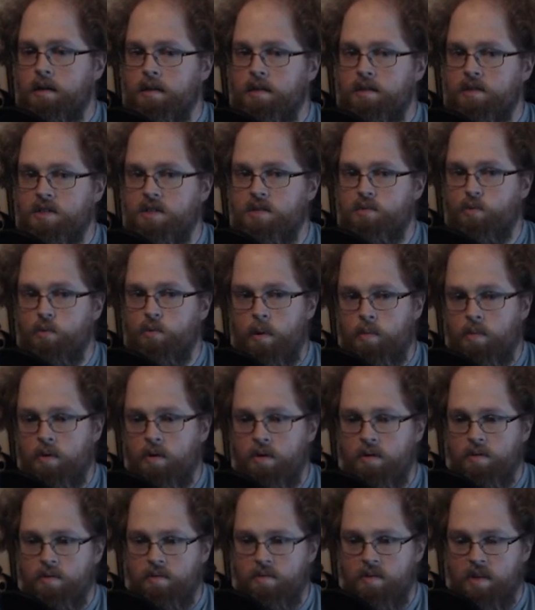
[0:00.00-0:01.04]
Just
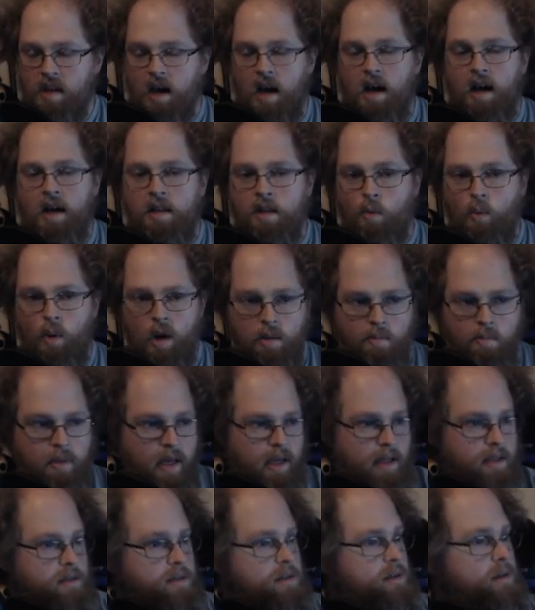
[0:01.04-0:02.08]
remember the guy in the white
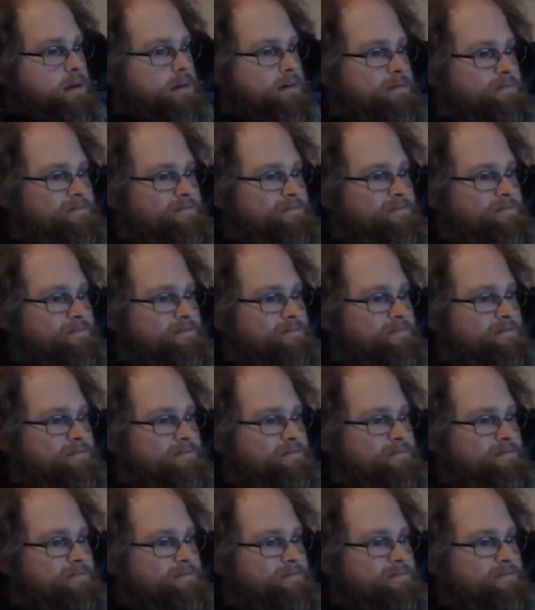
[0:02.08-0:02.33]
pants.